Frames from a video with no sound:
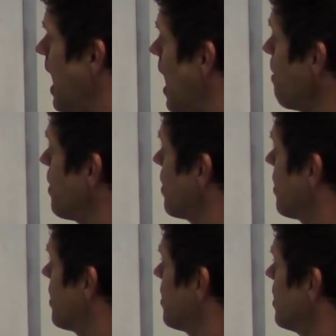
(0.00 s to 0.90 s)
app
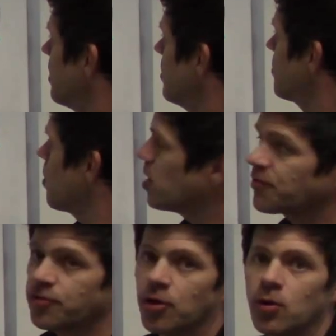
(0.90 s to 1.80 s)
is
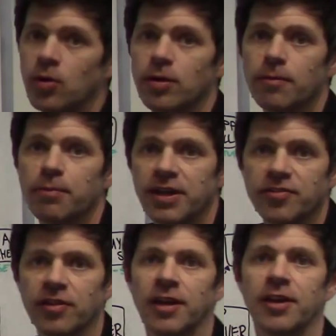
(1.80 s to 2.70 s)
also
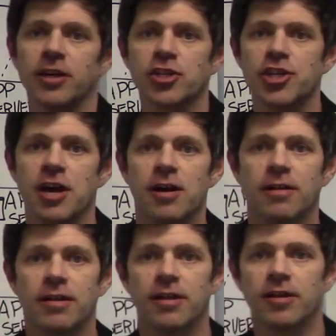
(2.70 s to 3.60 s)
based on a
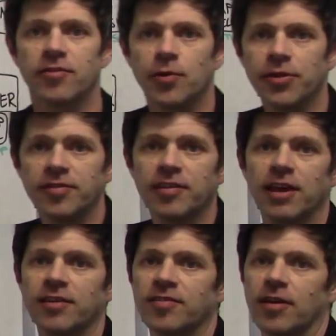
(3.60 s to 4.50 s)
shell. So in this
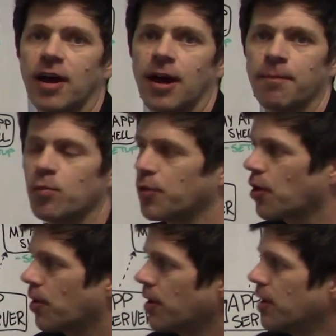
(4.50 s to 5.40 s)
case, with
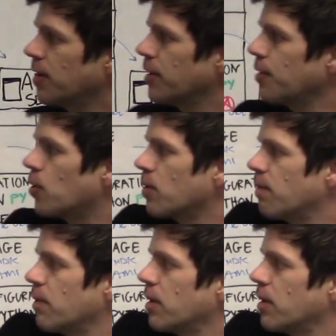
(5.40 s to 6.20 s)
our little